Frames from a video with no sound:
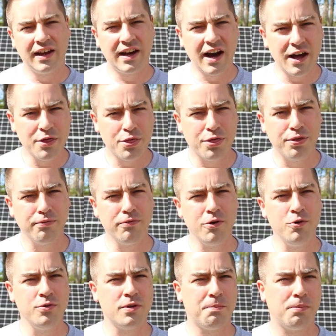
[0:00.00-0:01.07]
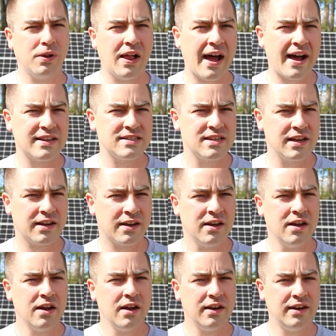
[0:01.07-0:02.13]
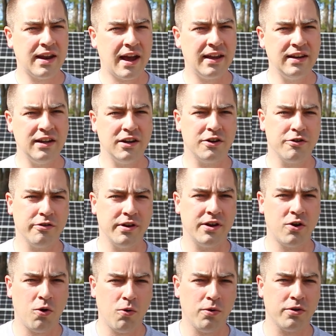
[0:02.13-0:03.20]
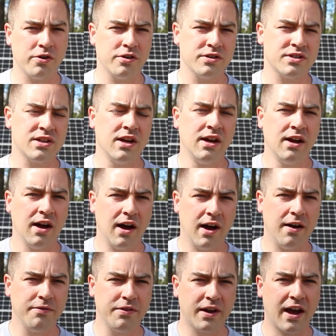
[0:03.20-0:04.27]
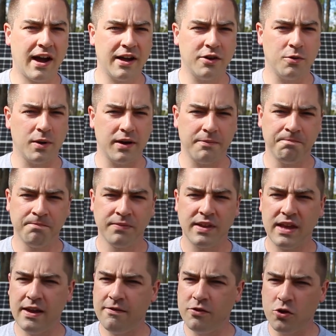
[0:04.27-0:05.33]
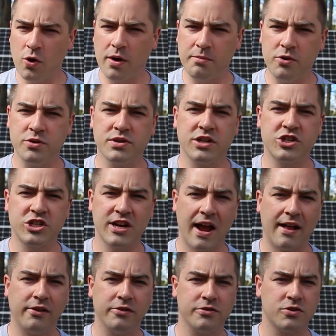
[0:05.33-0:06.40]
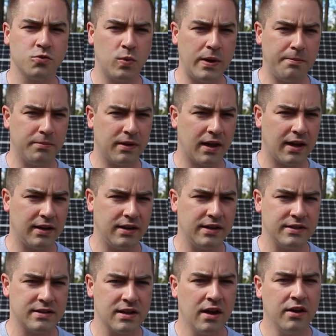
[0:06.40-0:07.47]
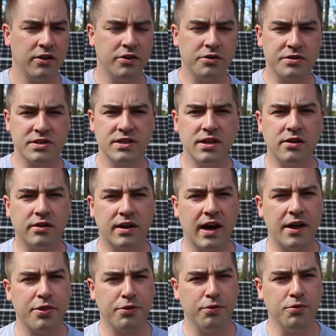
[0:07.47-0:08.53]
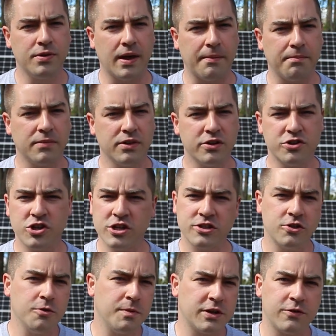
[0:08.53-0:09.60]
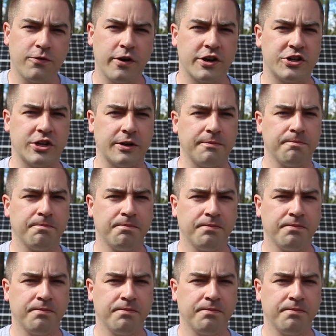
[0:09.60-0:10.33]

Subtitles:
cut through the plastic 90 degree corners of the conduit. Even though I'm using shallow sweep 90s, you'll still cut through them. There's just too much friction.